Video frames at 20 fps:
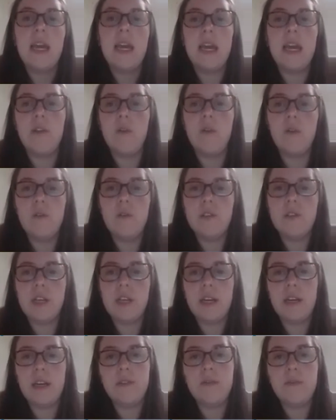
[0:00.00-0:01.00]
in
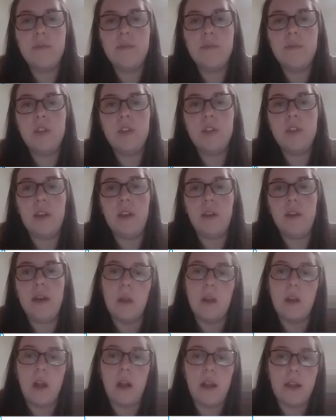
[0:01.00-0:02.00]
order to
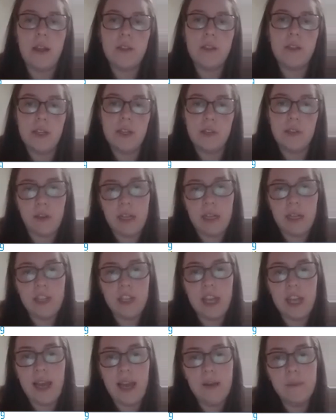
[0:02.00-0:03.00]
close those knowledge
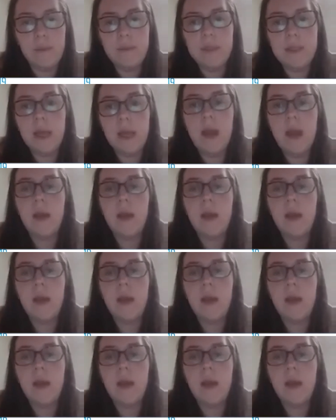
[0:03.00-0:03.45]
gaps,